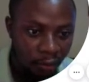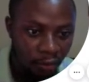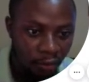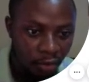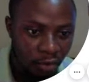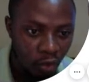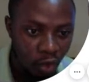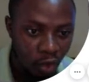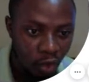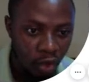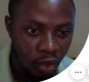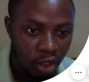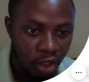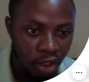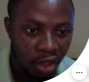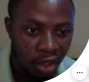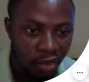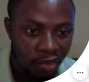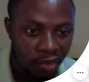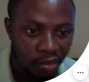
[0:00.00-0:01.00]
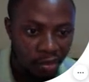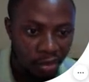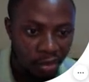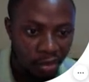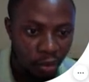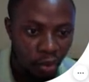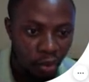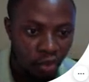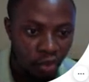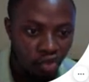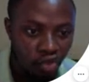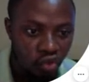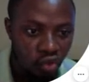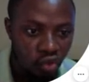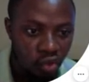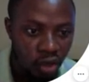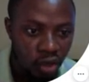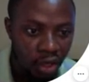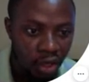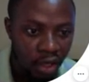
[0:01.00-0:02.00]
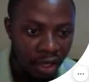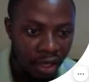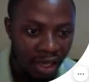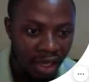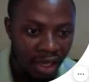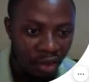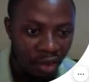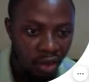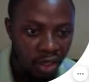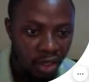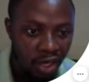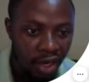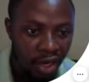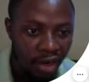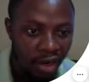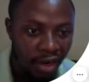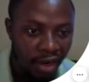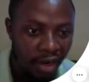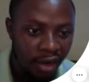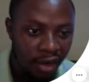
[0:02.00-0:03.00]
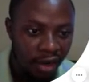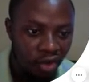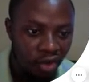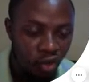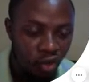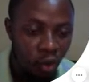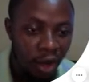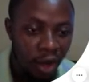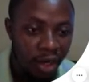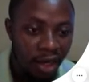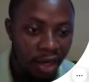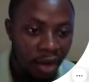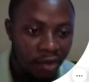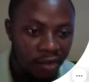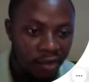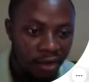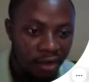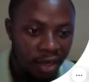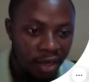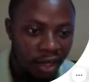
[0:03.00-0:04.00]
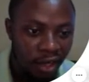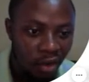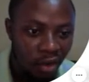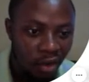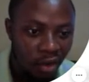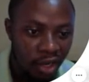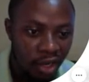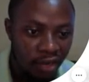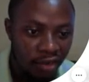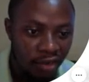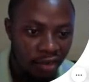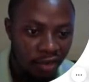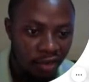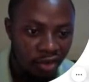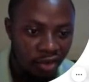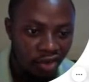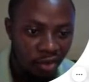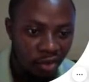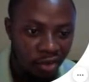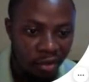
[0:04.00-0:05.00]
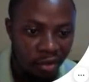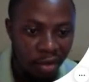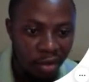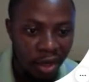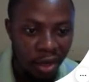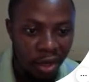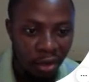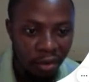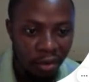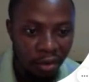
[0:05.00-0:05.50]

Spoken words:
100,000 people to 800 to 1,870 something million.